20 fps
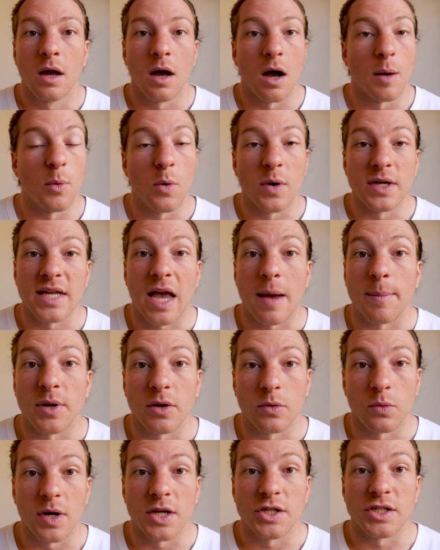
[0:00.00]
I'm always happy
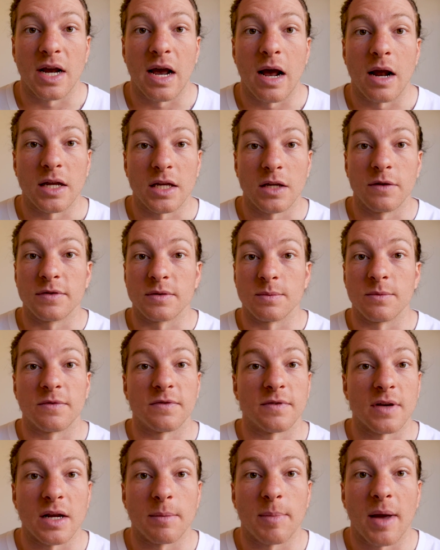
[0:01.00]
to reach out and give some
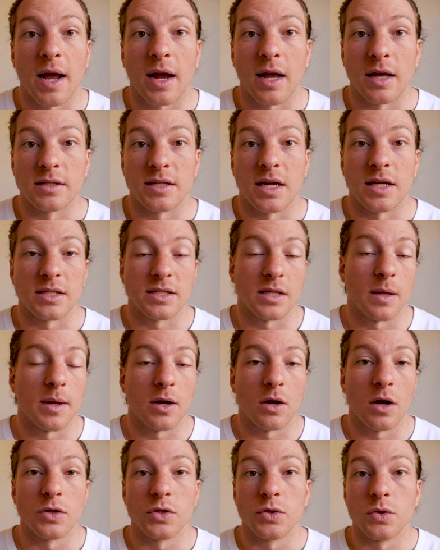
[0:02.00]
feedback as that is
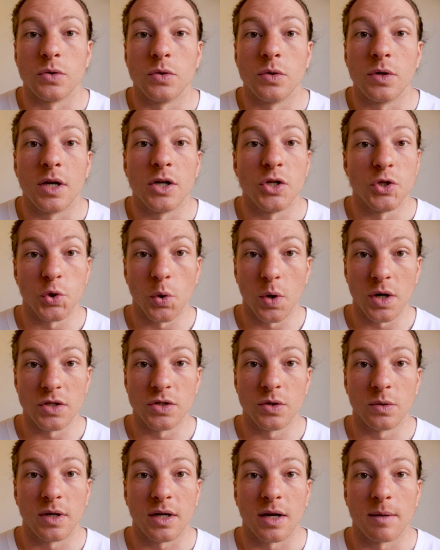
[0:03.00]
something I do enjoy
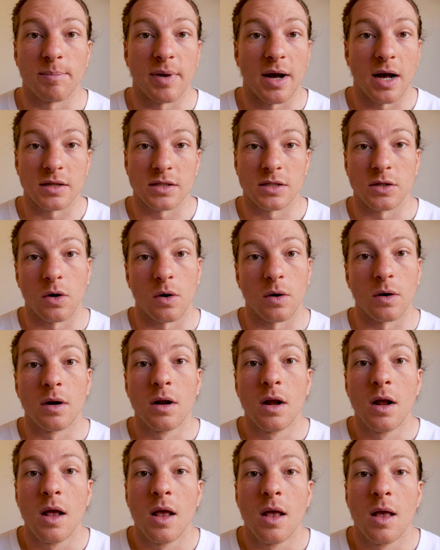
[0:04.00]
doing and passing
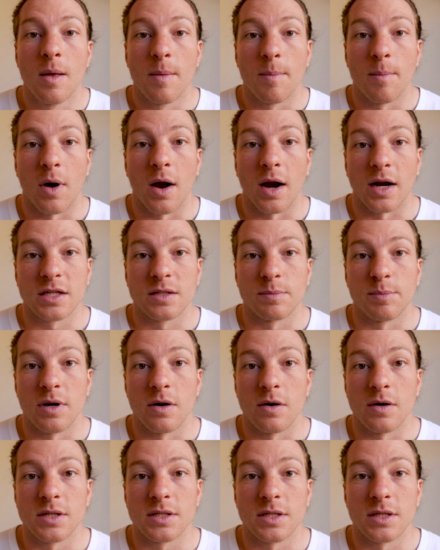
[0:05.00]
on my
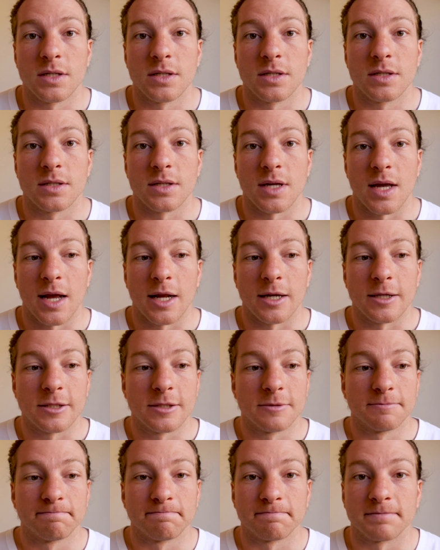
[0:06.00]
experiences
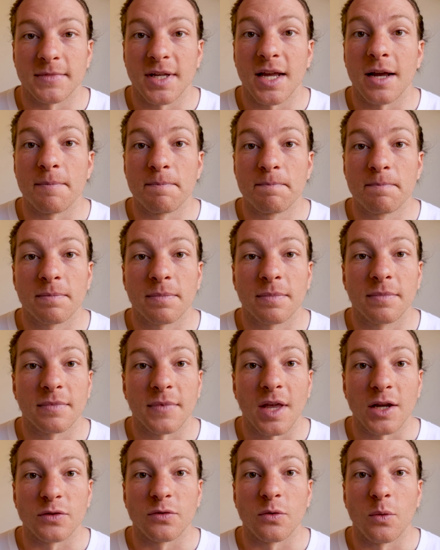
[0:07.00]
and yeah,
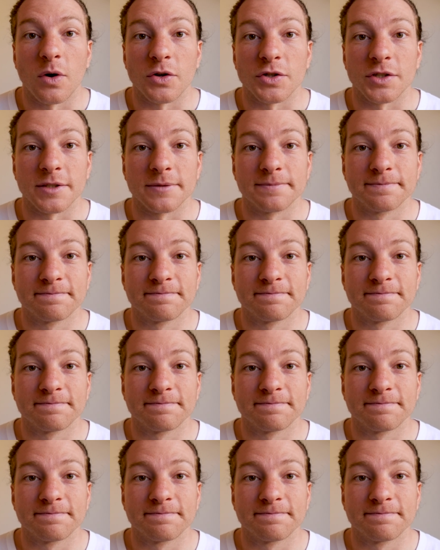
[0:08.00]
thanks for watching.